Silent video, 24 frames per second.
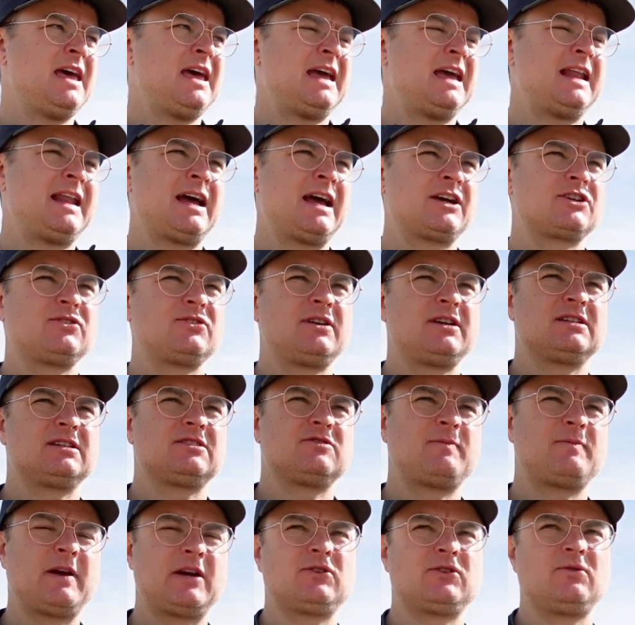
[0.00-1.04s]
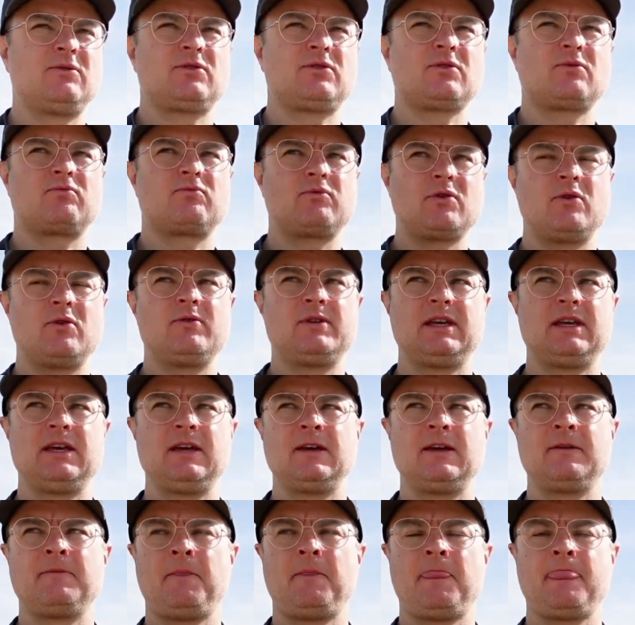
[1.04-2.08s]
And actually, especially with the Road
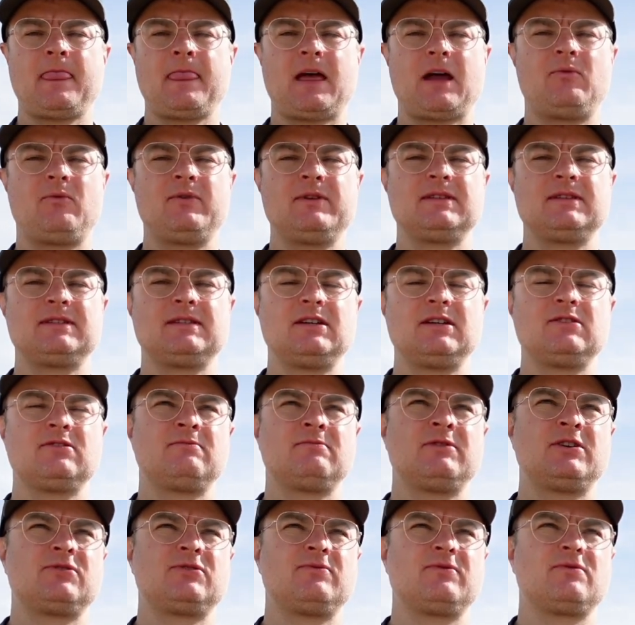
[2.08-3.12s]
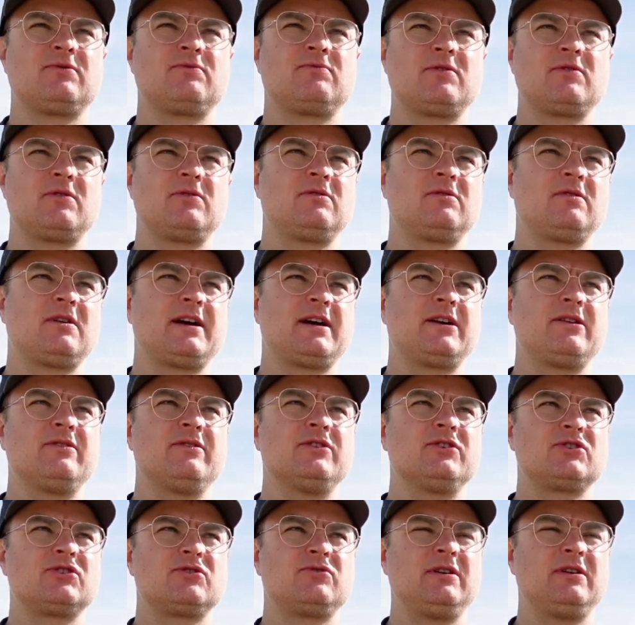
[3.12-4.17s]
King, I wouldn't say so much with the Road Glide or the
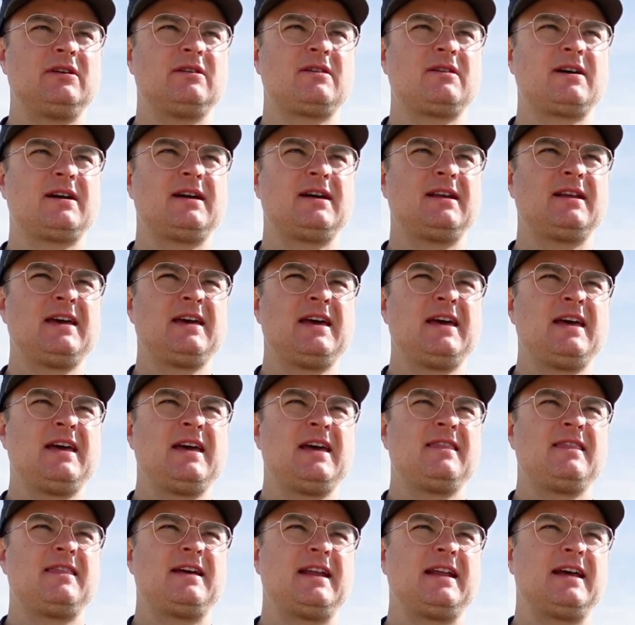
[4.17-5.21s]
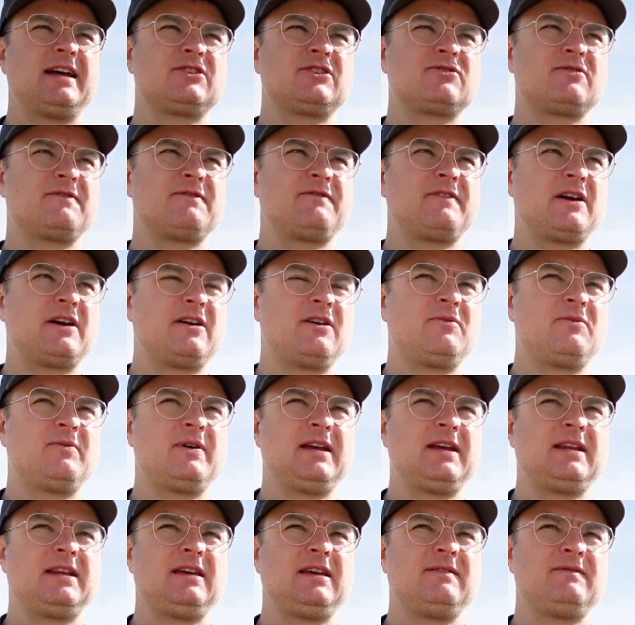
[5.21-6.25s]
Street Glide, that extra fairing
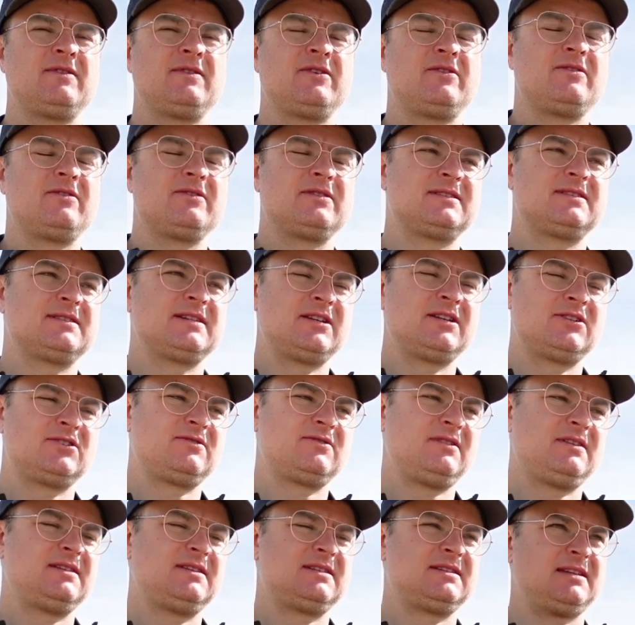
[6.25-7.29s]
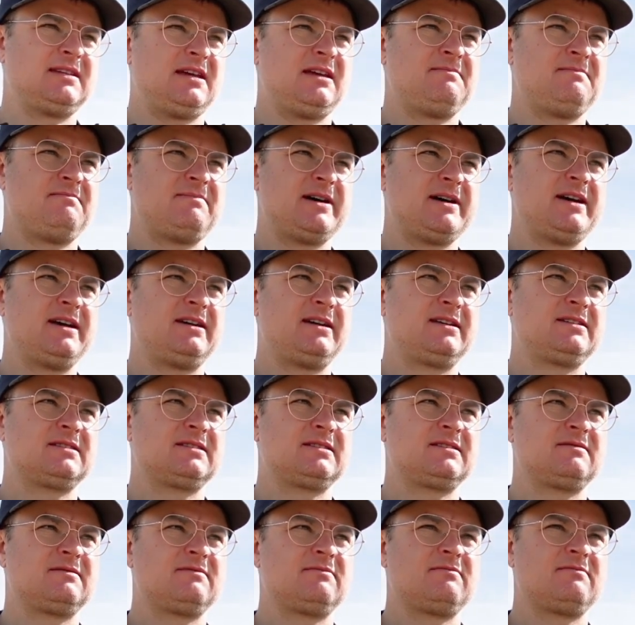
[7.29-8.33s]
weight, even though they're essentially the same
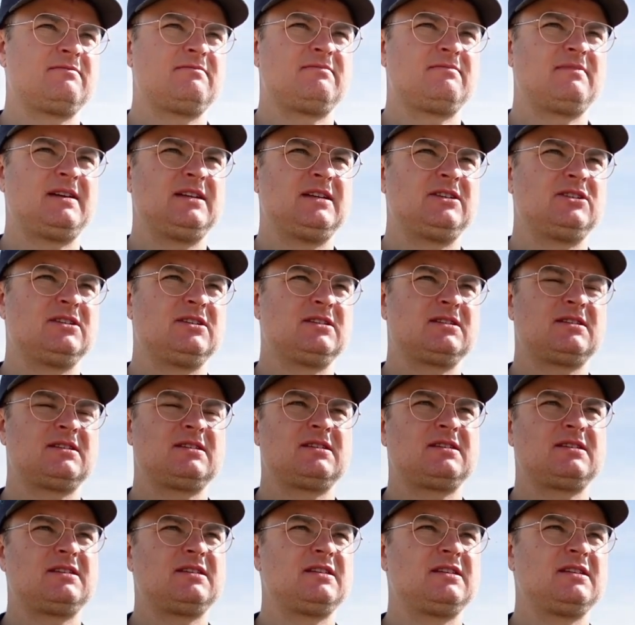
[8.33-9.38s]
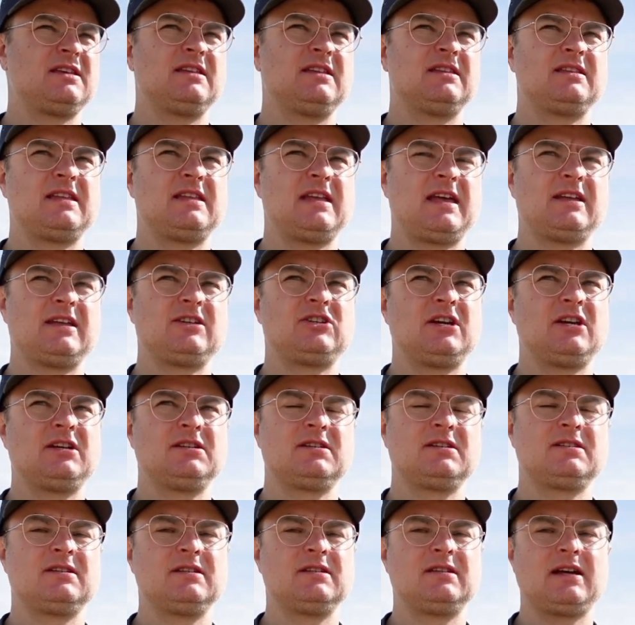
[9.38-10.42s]
bikes, it
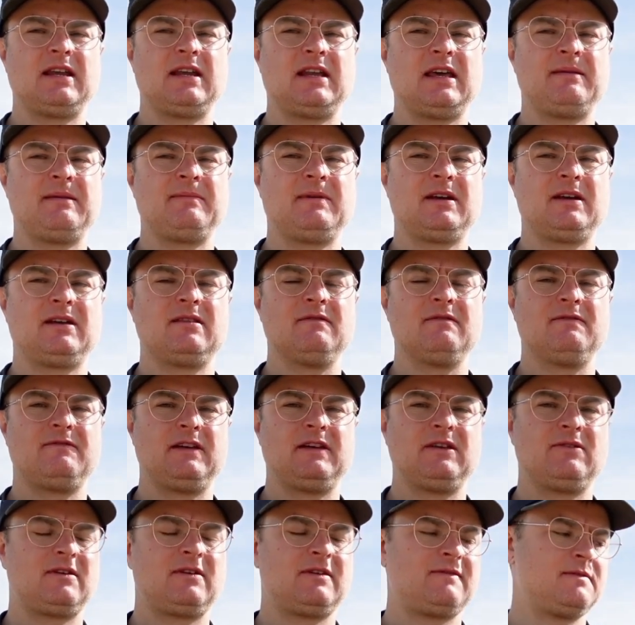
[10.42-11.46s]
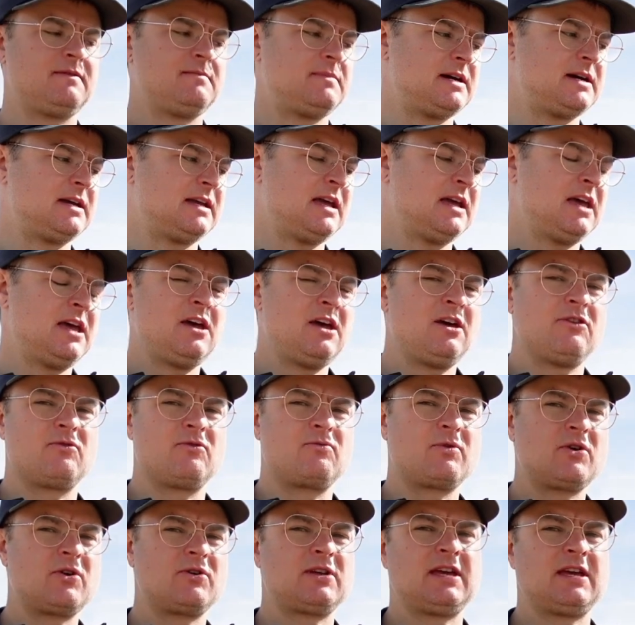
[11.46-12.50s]
changes the dynamic, the feeling of the bike. The
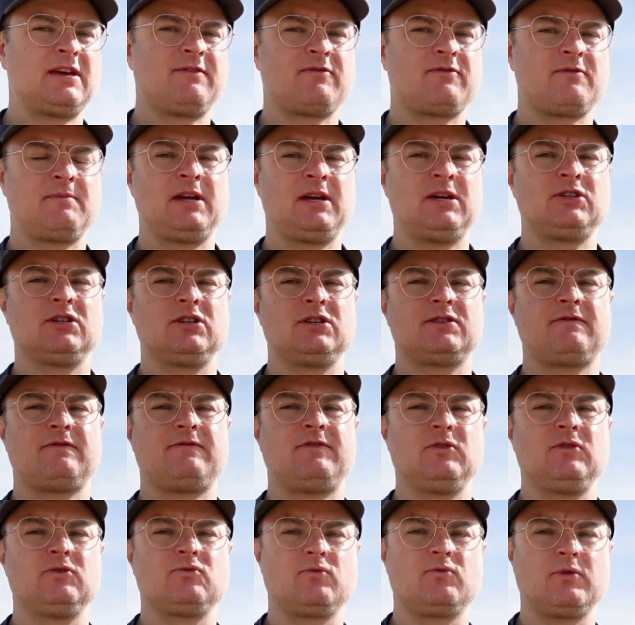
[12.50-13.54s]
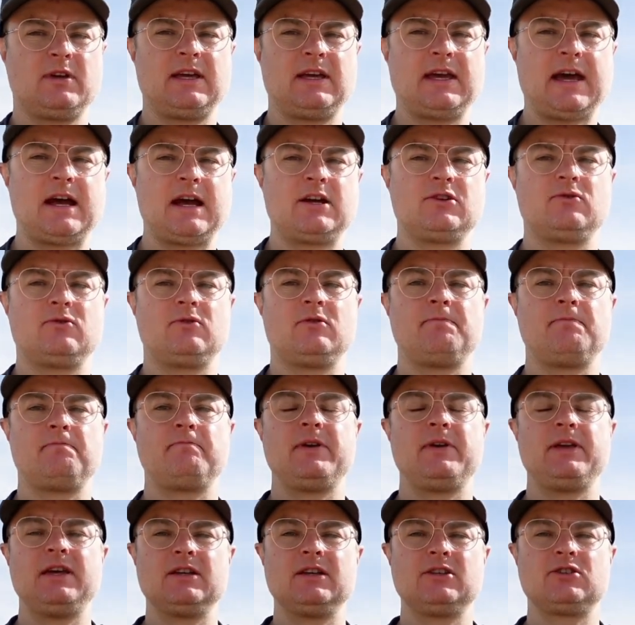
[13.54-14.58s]
Road King for me just feels really agile,
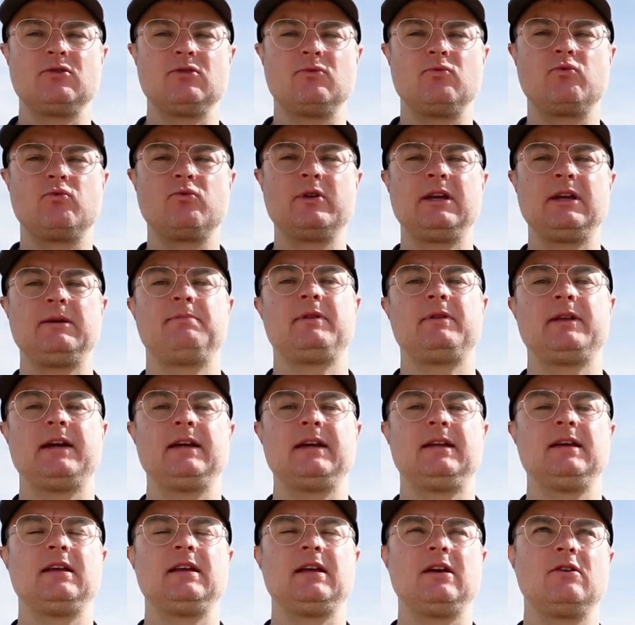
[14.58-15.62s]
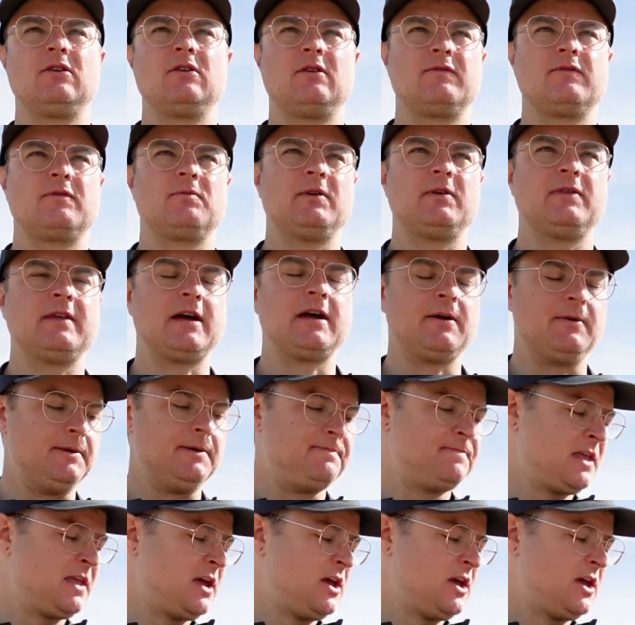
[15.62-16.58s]
but yet still really planted and comfortable on the highway.